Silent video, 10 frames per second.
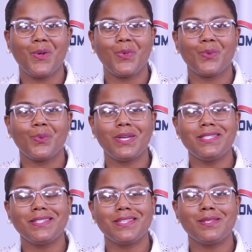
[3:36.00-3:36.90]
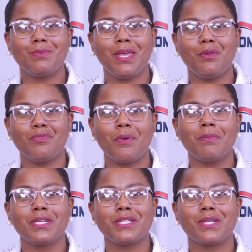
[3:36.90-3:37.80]
What does this mean for
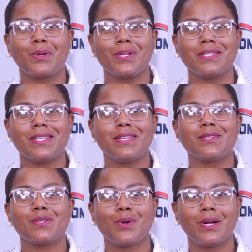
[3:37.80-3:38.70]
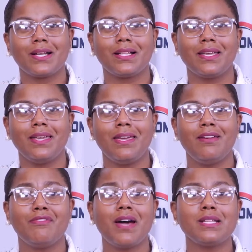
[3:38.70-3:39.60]
Minnesotans historically
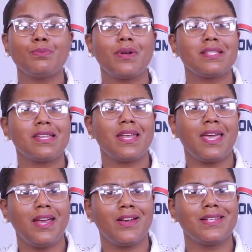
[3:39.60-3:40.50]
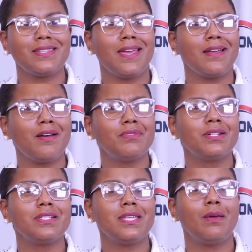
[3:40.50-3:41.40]
if Vice President Harris and
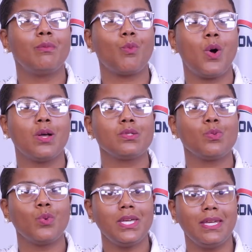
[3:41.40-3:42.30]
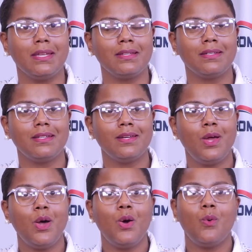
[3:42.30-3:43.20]
Governor Tim Walz win?
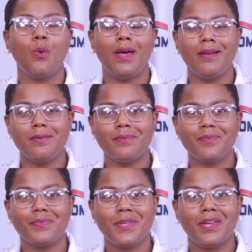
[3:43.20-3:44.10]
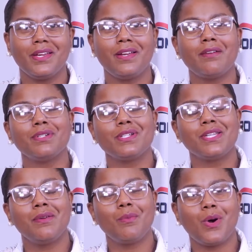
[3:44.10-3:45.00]
Well, Governor
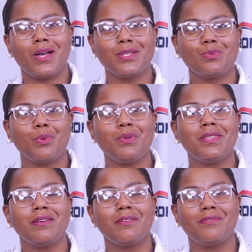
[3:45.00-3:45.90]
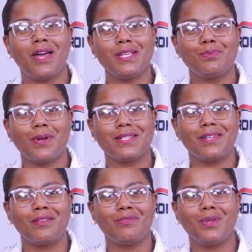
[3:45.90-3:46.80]
Tim Walz will be the Vice
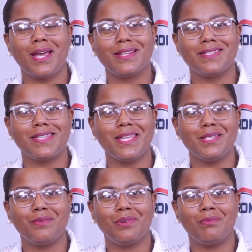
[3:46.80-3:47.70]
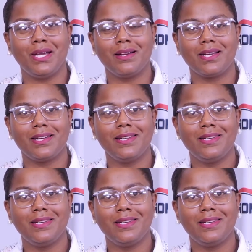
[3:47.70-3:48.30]
President of the United States of America.